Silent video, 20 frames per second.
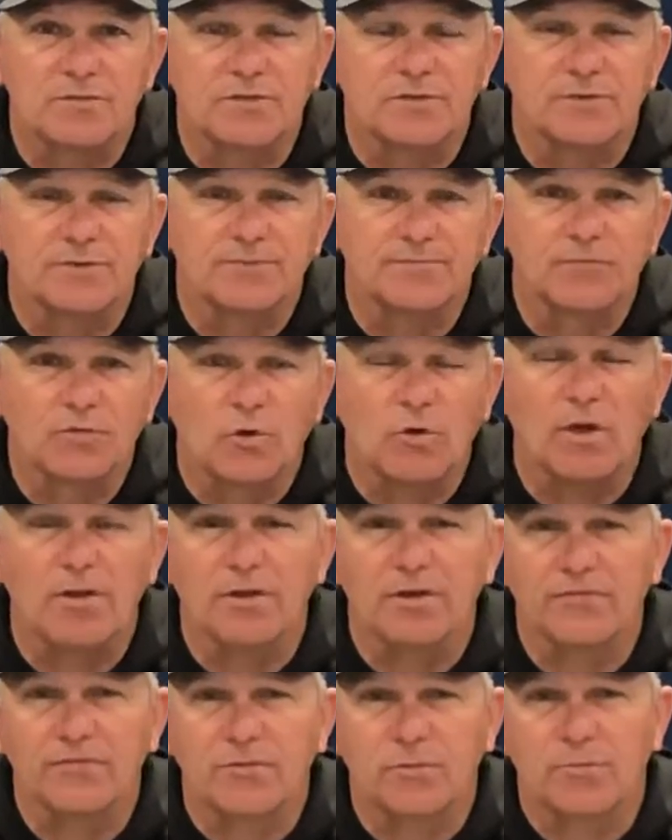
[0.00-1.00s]
So,
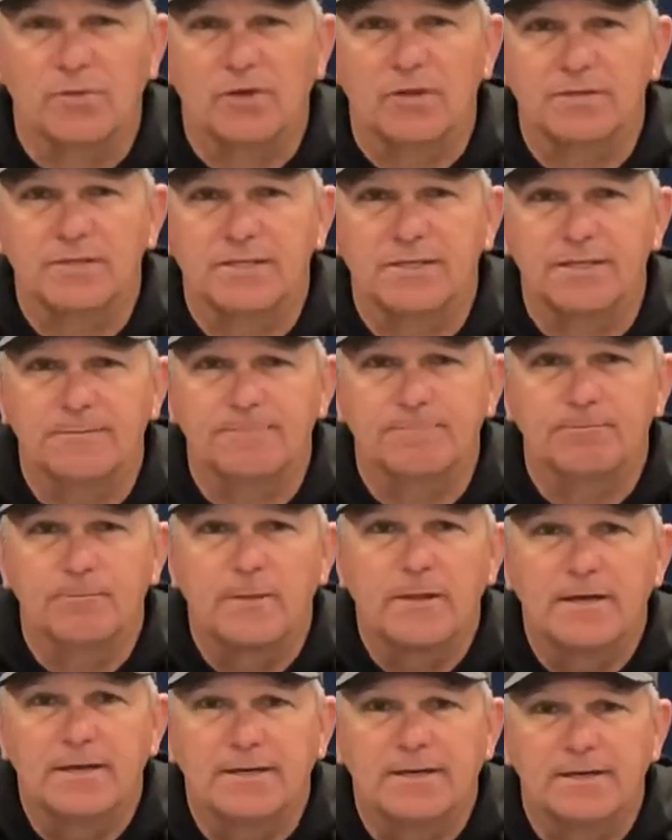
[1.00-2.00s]
quality football team.
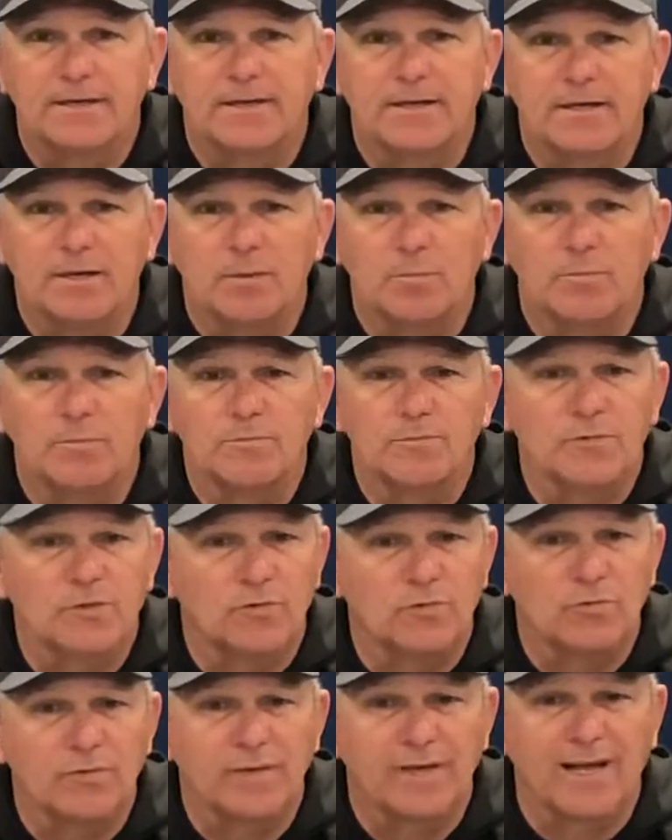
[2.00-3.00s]
You
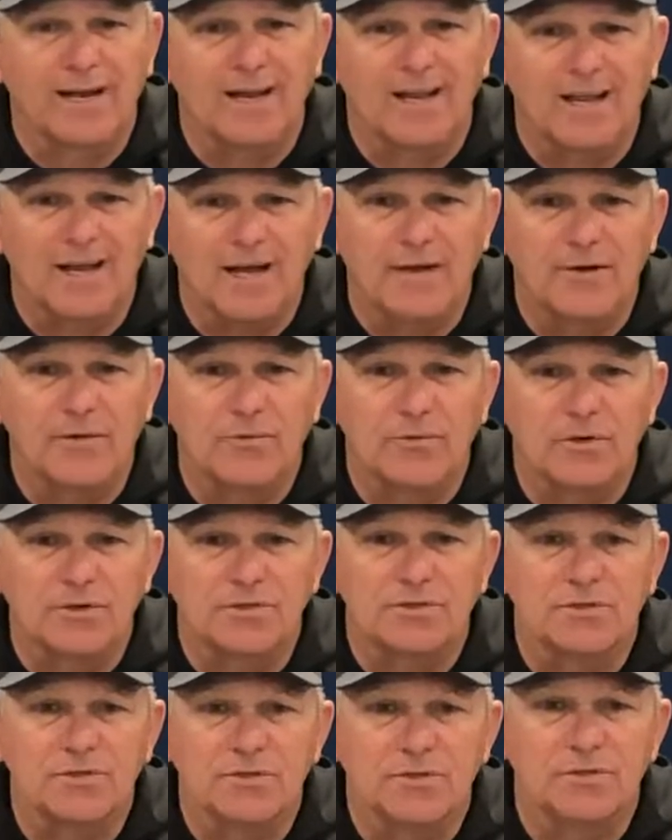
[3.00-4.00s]
know, we got a lot of
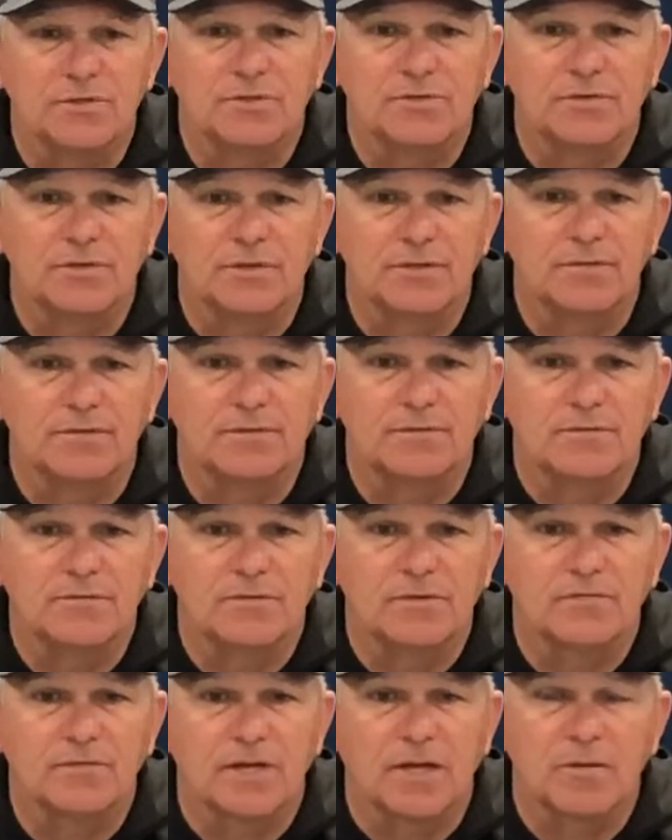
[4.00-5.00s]
work to do, and
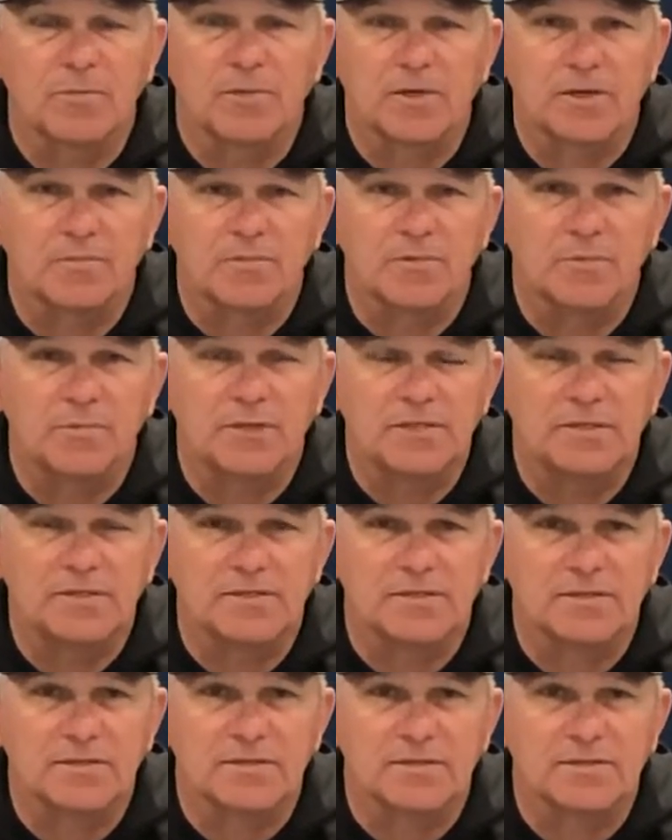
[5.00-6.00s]
we've got to pick up the
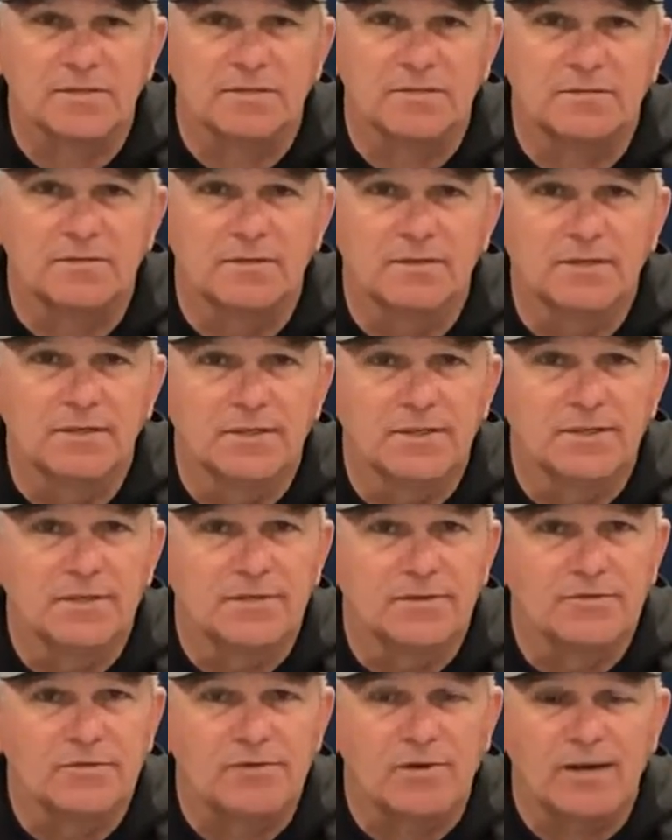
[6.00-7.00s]
pieces and
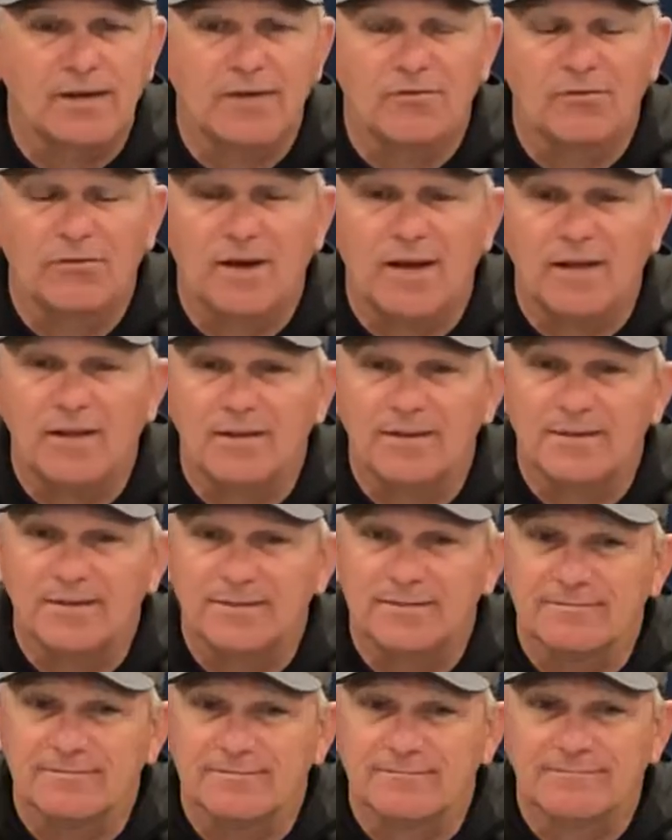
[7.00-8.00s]
try and rally
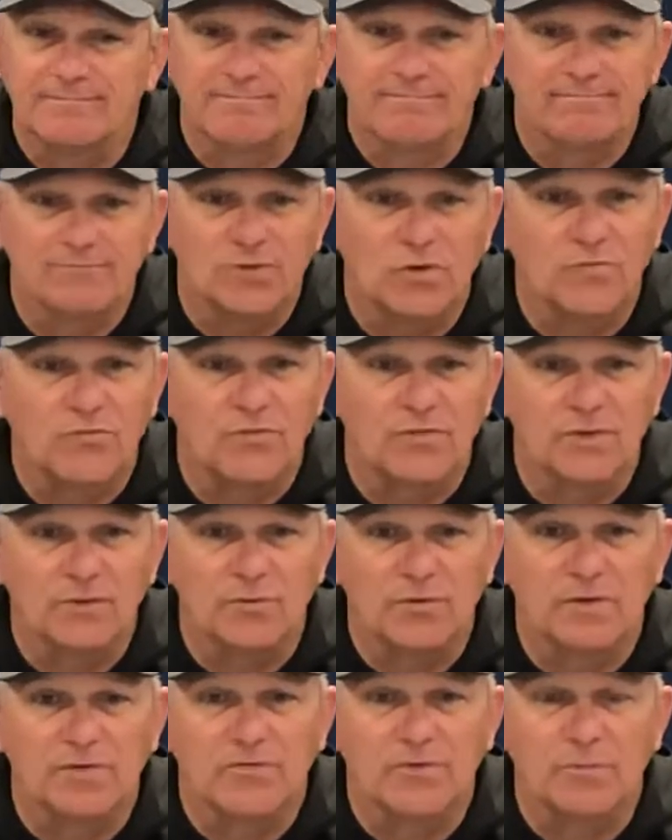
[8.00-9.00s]
and hopefully
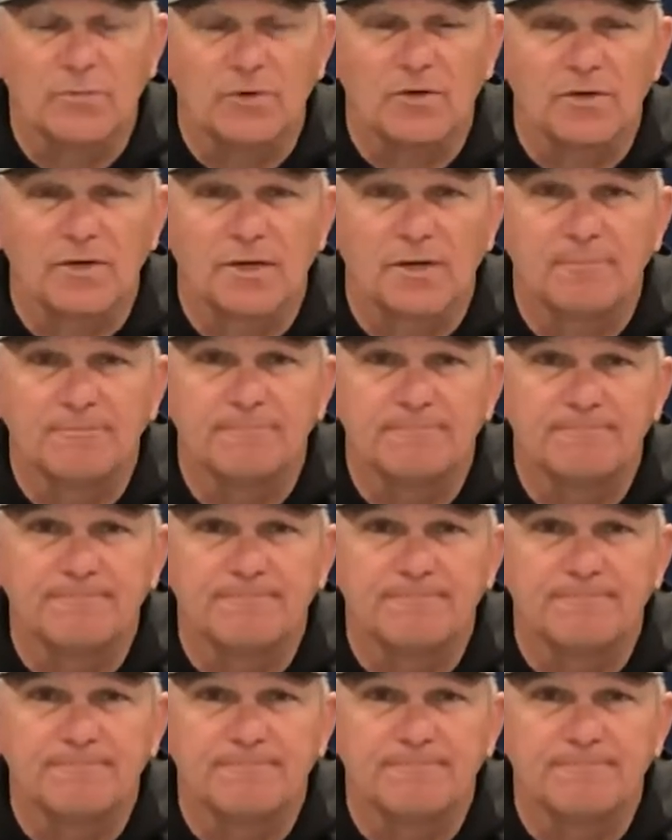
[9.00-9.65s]
win a football game.